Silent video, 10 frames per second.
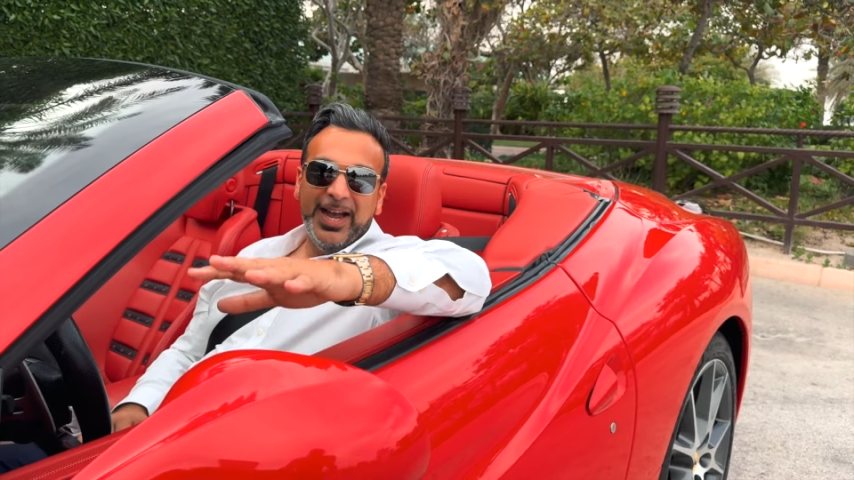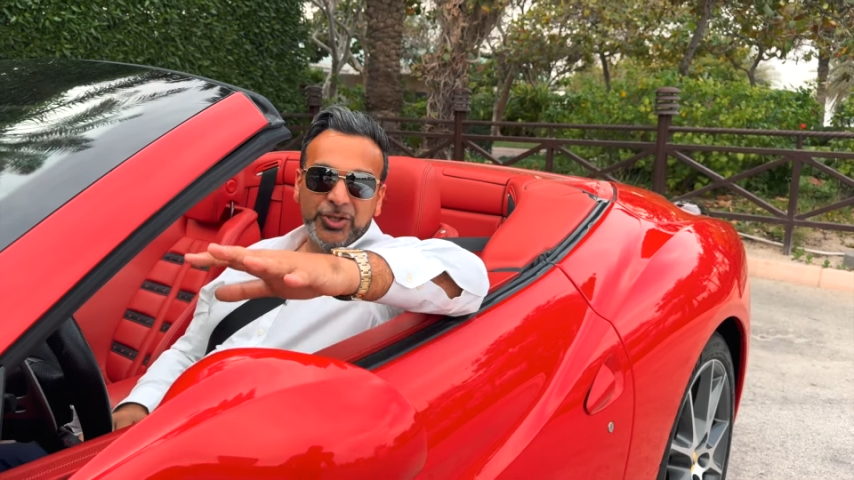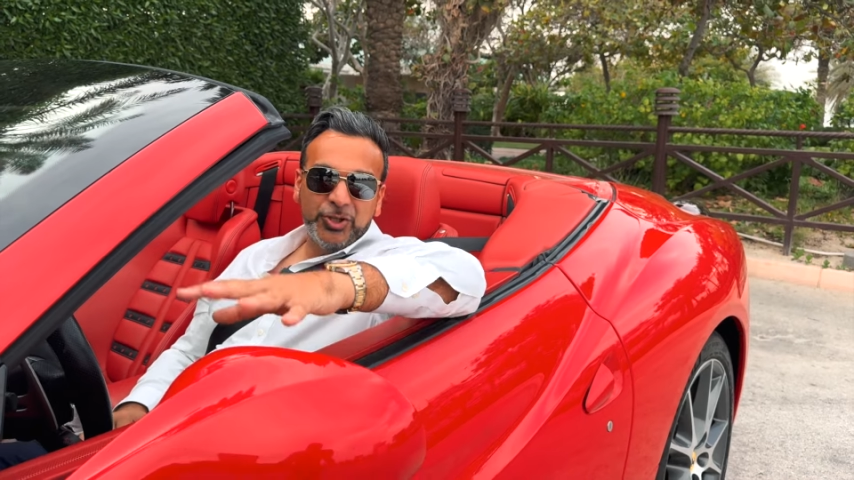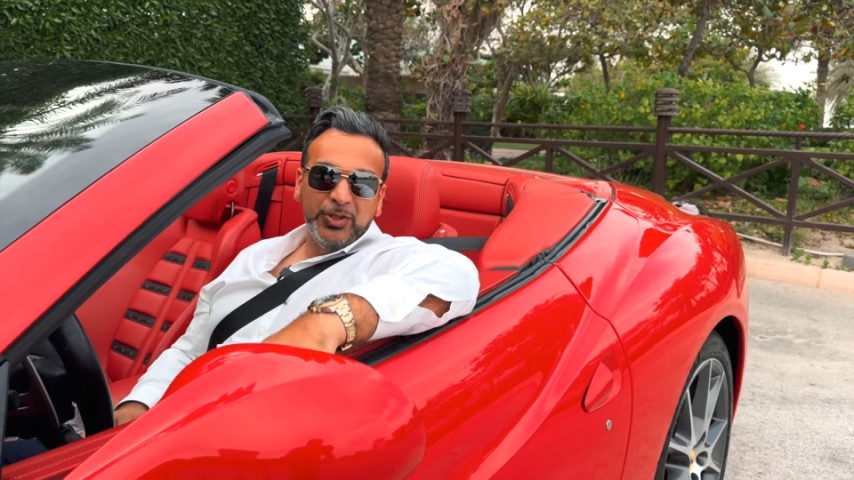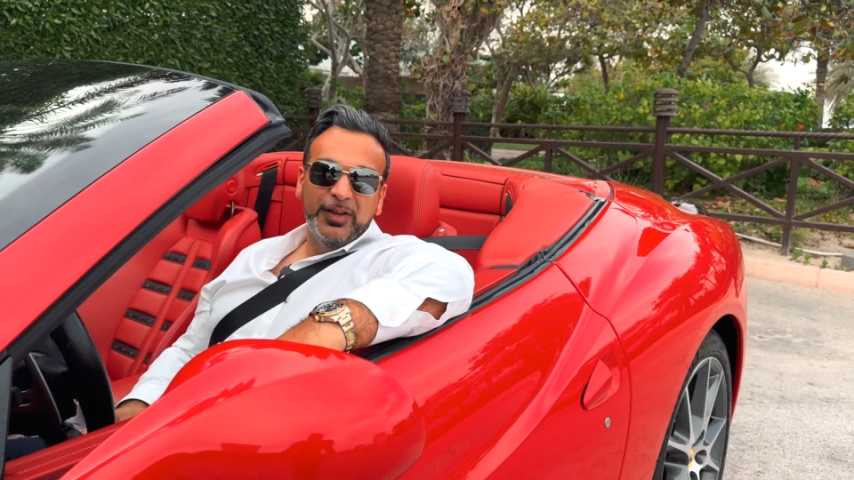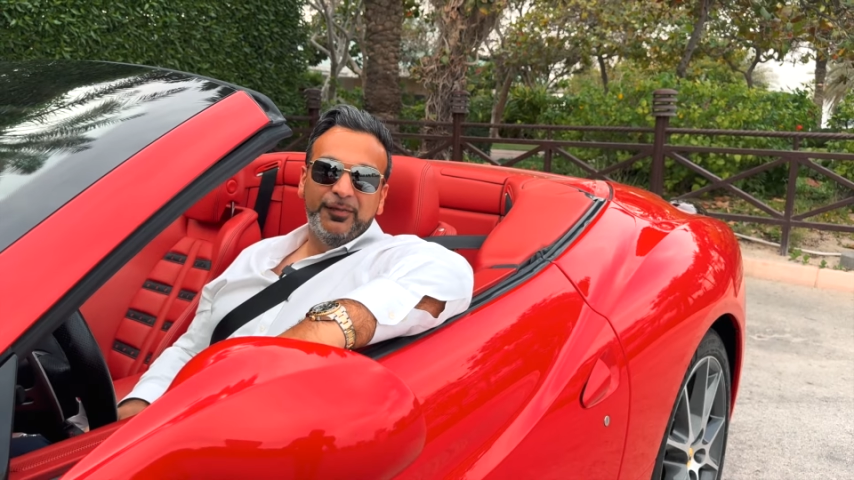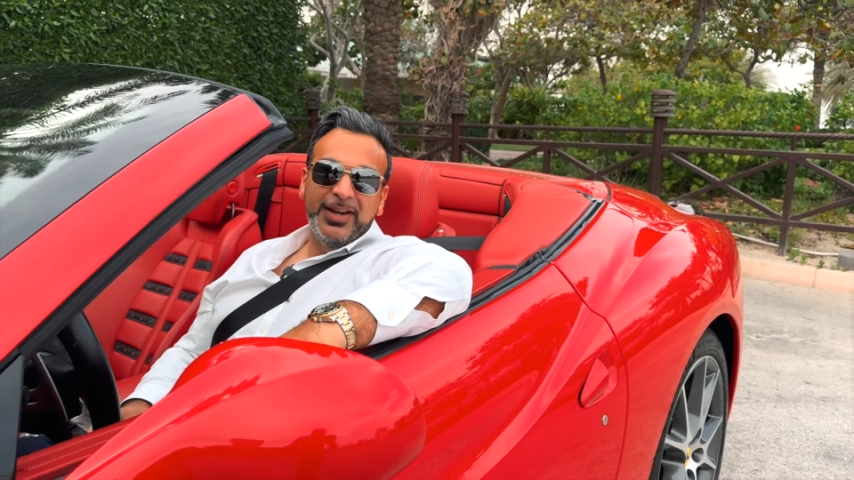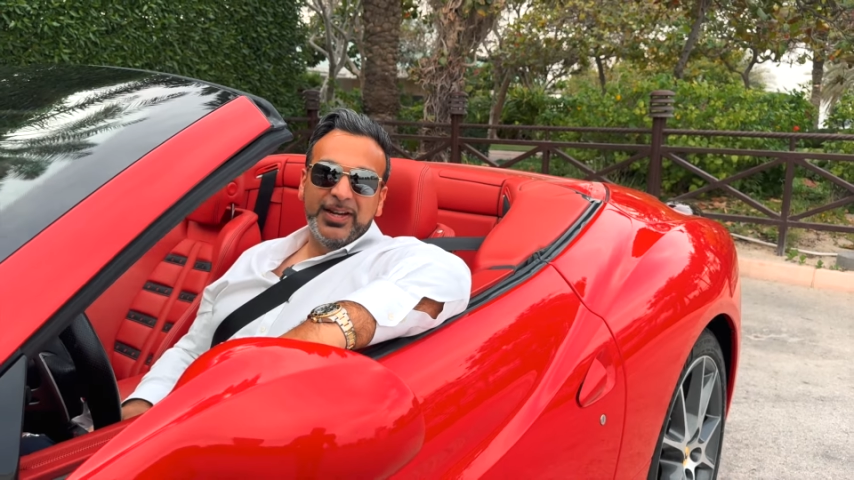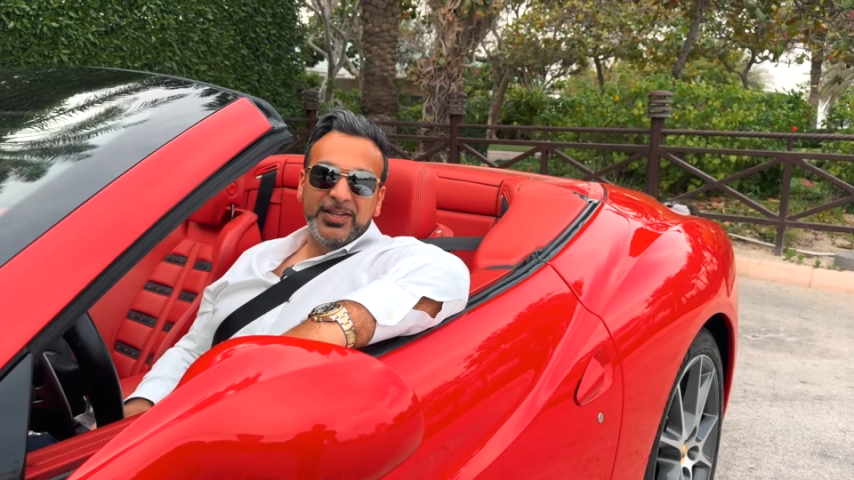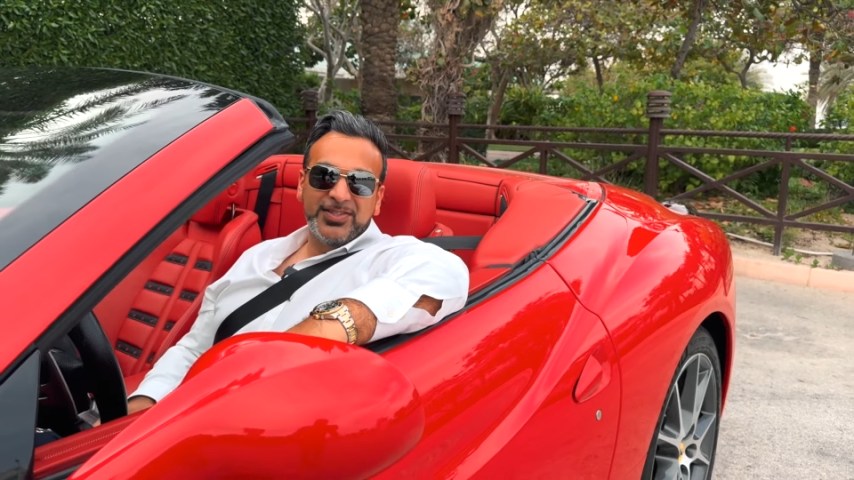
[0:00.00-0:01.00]
actual
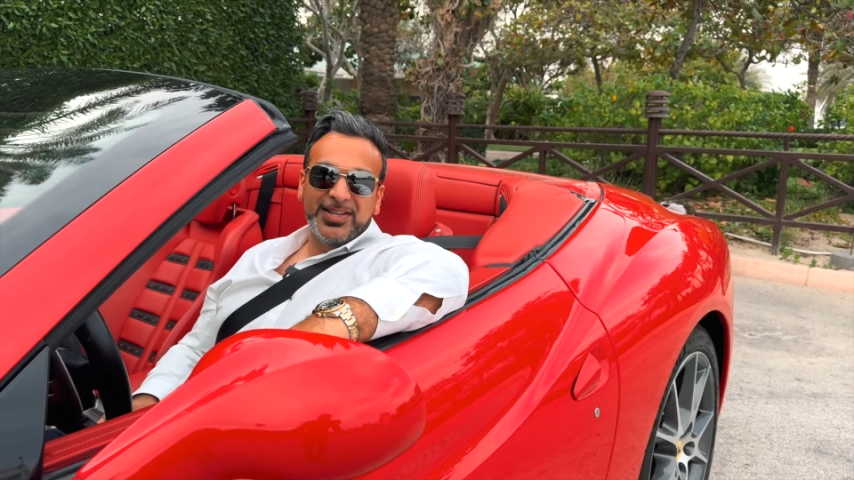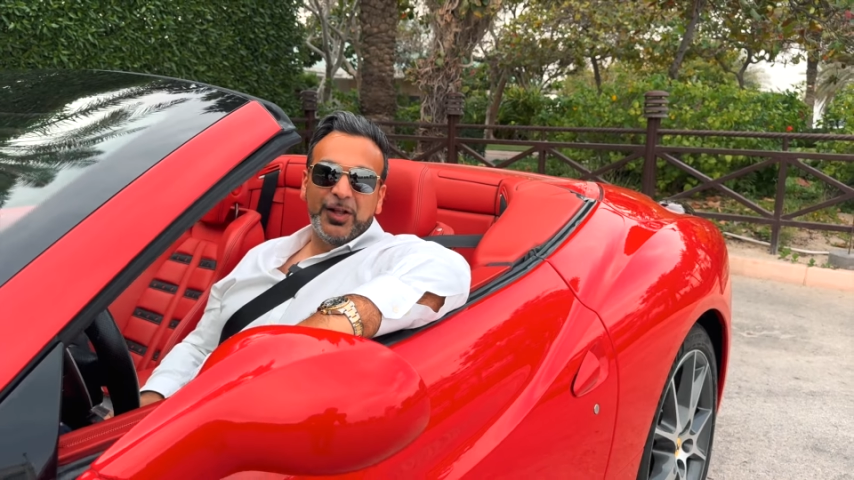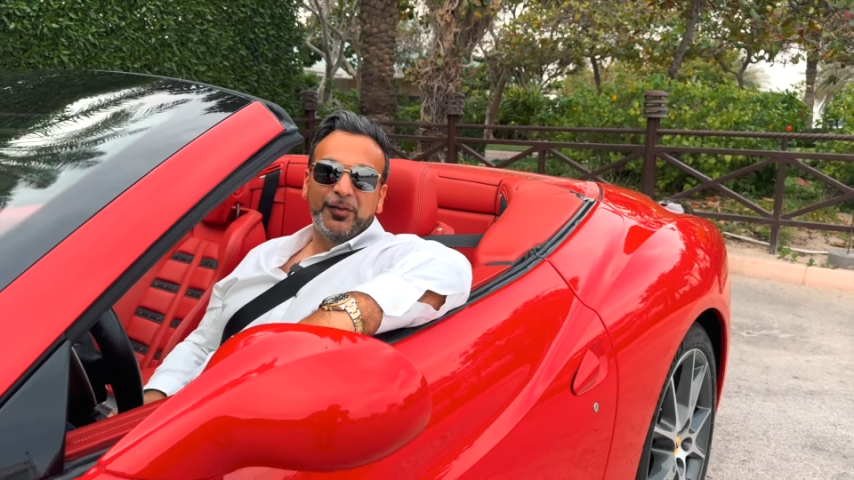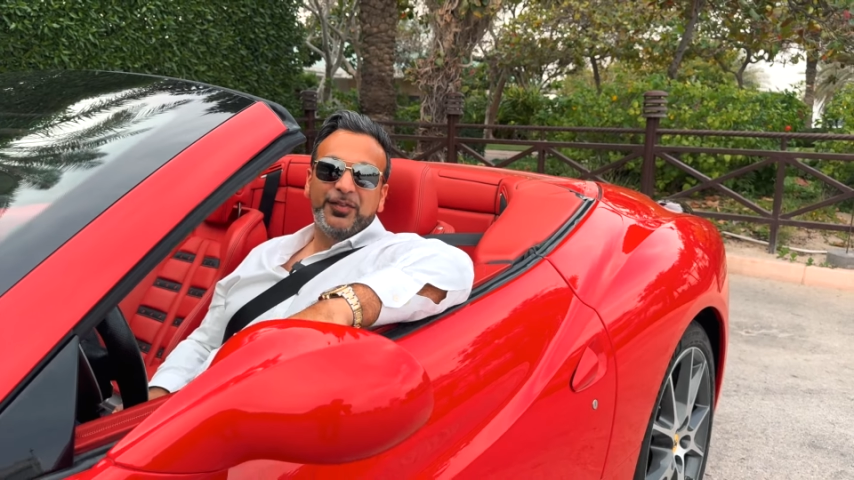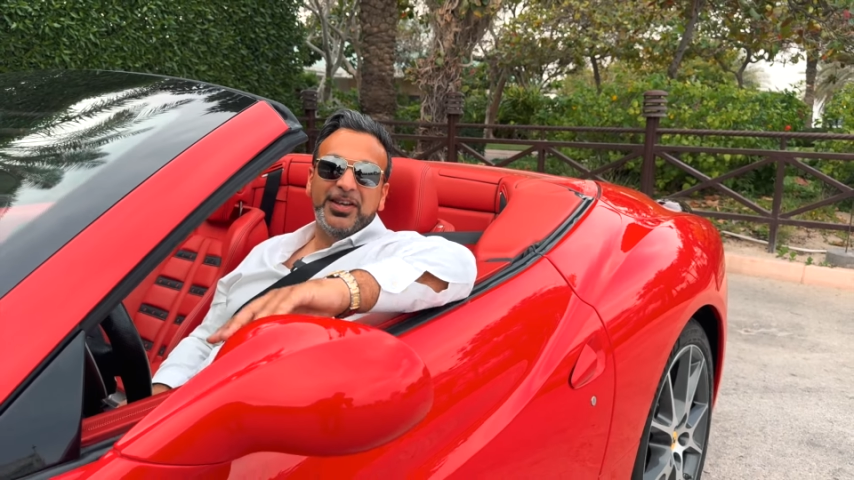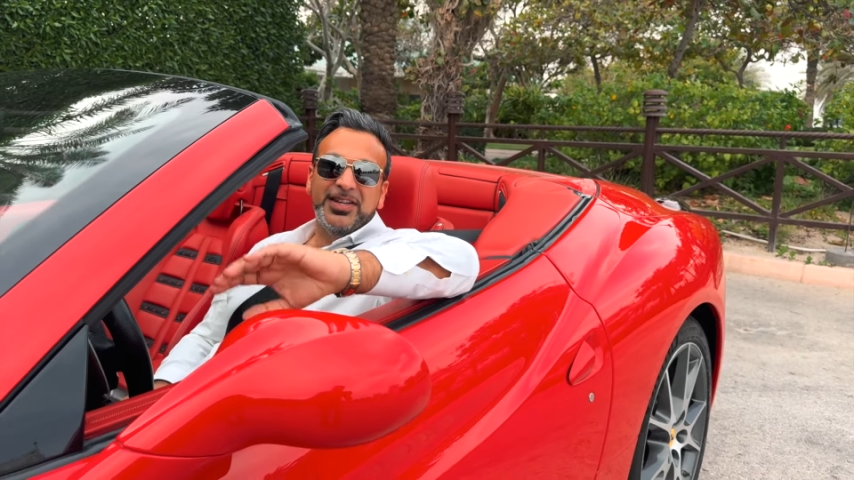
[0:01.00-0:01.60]
event itself